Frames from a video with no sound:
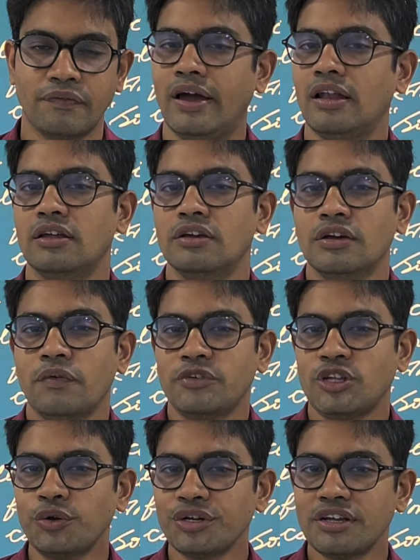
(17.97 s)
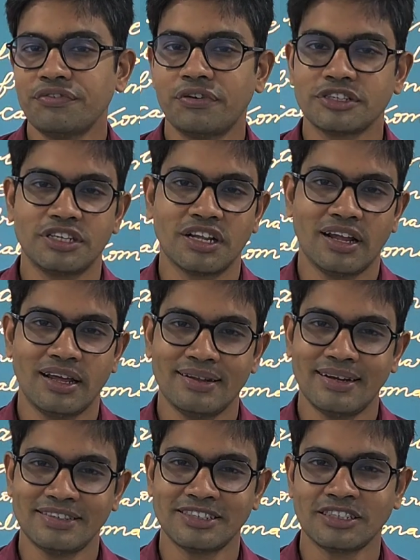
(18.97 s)
Well, without any further delay,
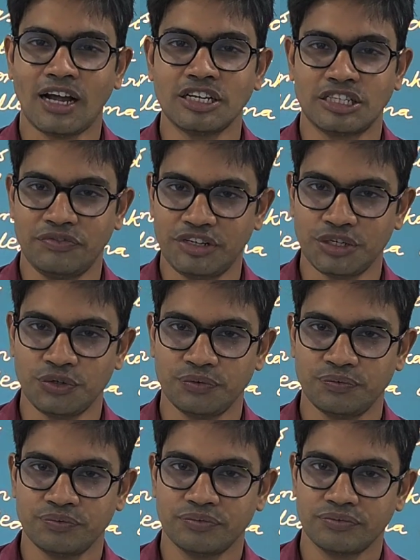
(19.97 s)
let's start the video.